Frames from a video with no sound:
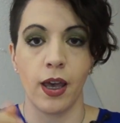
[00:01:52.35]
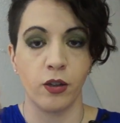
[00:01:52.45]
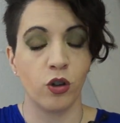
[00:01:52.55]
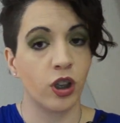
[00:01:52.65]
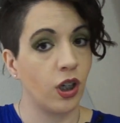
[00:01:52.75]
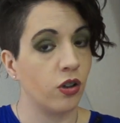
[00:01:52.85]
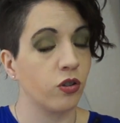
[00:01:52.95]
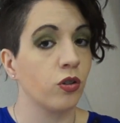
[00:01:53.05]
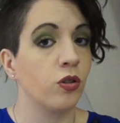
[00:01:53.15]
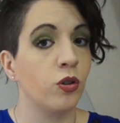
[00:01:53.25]
You can
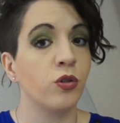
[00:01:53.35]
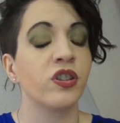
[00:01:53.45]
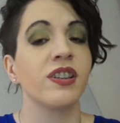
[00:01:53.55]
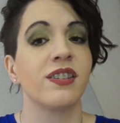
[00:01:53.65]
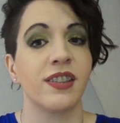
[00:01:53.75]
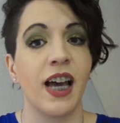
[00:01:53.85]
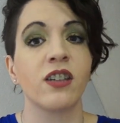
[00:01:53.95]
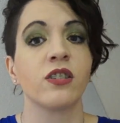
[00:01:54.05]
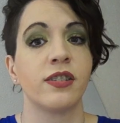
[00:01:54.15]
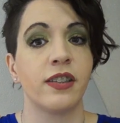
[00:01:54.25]
also use a
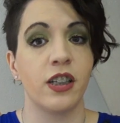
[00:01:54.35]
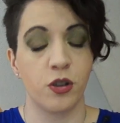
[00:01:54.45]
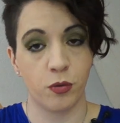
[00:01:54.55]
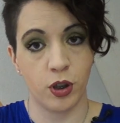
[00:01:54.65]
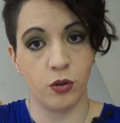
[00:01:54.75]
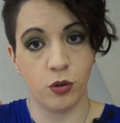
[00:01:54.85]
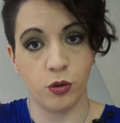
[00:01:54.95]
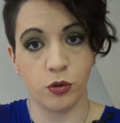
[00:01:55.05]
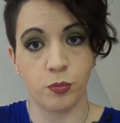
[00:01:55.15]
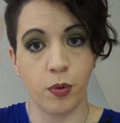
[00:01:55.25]
saddle stitch where you
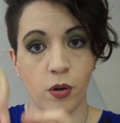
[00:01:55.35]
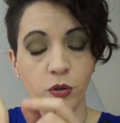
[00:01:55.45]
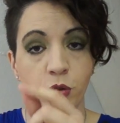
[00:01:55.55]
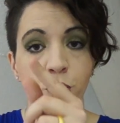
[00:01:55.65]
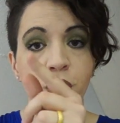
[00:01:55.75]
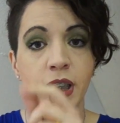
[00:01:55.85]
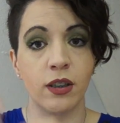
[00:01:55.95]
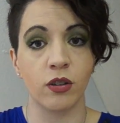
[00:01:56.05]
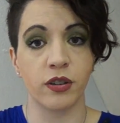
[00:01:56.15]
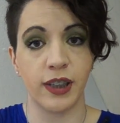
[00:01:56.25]
use two
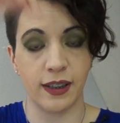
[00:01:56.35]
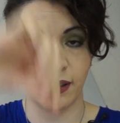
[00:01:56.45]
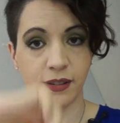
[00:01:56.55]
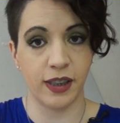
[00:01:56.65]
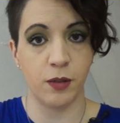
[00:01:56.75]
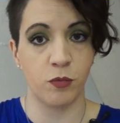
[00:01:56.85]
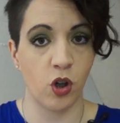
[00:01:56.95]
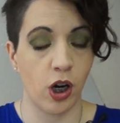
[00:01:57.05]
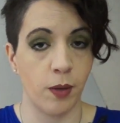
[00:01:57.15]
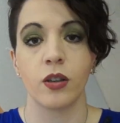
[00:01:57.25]
needles at the same
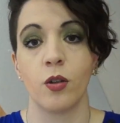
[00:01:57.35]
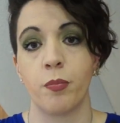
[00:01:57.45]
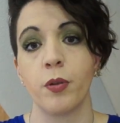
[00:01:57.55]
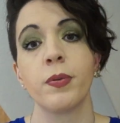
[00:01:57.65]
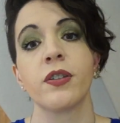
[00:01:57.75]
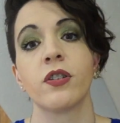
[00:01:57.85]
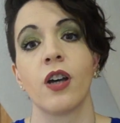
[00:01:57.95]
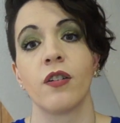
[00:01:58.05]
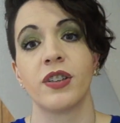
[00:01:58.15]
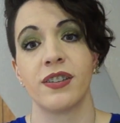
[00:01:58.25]
time. The purpose
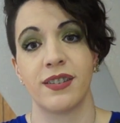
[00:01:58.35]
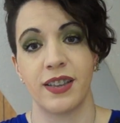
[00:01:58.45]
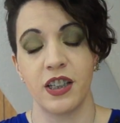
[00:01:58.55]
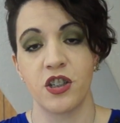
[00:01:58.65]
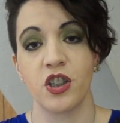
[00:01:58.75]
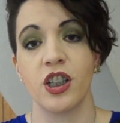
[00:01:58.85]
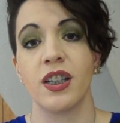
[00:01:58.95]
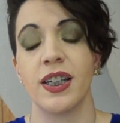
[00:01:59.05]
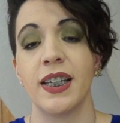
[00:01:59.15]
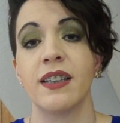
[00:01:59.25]
of this stitch
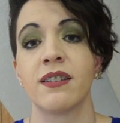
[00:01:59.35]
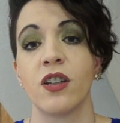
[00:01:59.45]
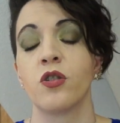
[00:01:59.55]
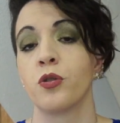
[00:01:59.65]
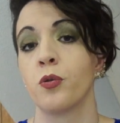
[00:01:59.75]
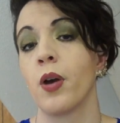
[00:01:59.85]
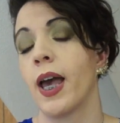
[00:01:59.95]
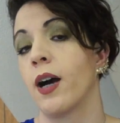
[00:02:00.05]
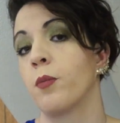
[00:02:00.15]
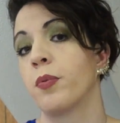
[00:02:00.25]
is to
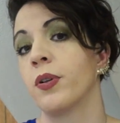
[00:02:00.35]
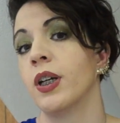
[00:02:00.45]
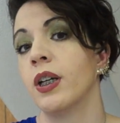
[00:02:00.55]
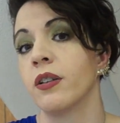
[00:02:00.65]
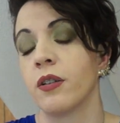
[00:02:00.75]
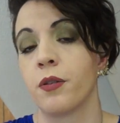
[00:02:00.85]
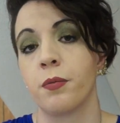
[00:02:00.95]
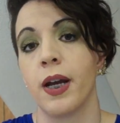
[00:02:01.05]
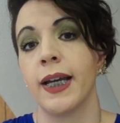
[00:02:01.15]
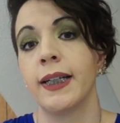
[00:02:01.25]
help the
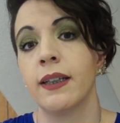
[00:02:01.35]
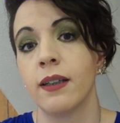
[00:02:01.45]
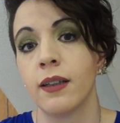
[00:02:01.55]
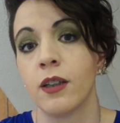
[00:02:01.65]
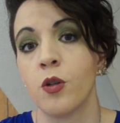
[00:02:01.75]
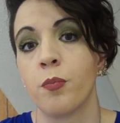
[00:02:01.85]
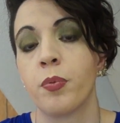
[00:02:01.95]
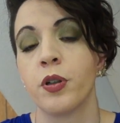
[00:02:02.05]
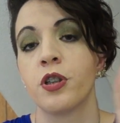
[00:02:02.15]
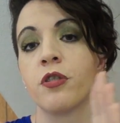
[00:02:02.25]
thread
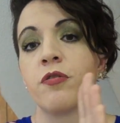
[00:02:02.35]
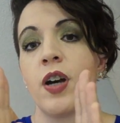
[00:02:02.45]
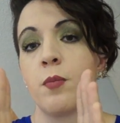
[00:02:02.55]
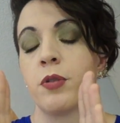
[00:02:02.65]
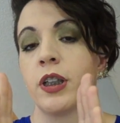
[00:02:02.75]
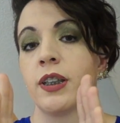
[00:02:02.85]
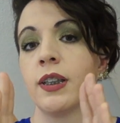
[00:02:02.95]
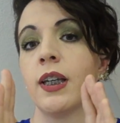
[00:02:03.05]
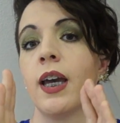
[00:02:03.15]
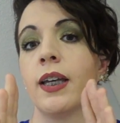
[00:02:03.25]
push the fabric
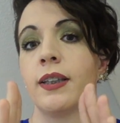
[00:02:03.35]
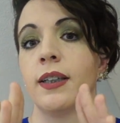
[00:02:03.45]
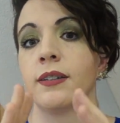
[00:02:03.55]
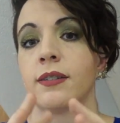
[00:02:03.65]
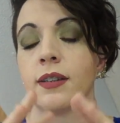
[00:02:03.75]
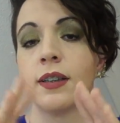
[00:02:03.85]
against